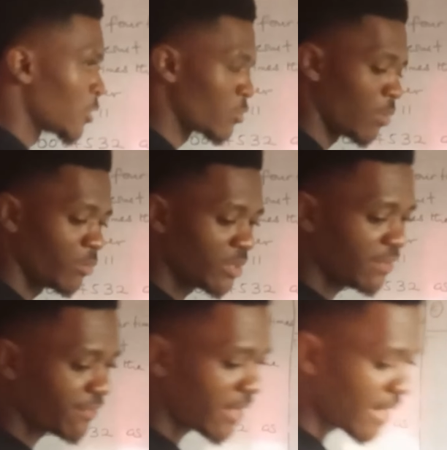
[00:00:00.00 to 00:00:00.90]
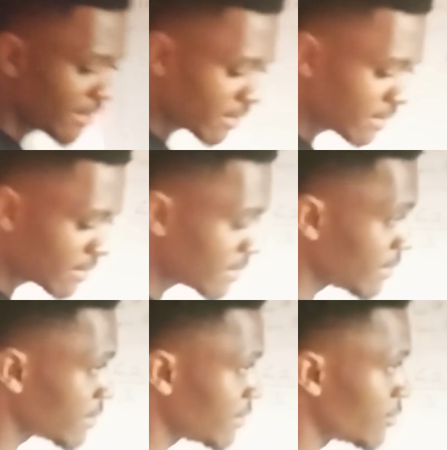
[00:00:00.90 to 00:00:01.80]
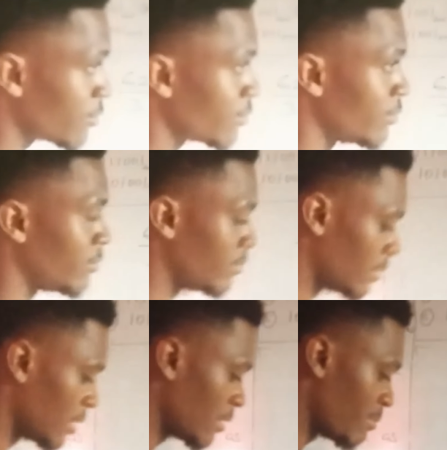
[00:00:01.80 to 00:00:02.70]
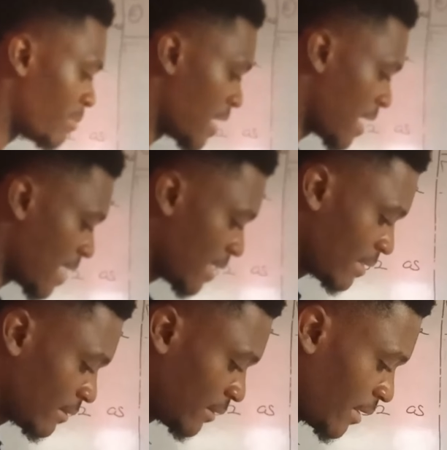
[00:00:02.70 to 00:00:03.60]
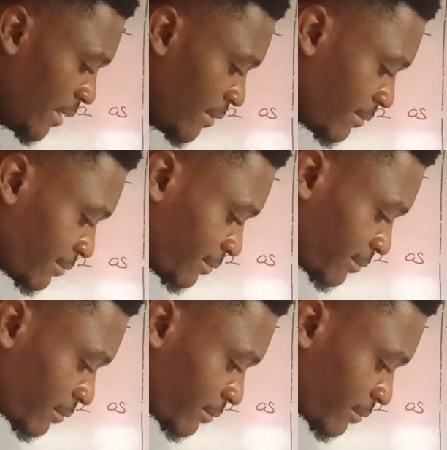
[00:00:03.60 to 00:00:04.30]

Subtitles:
So when we divide 62 by 3,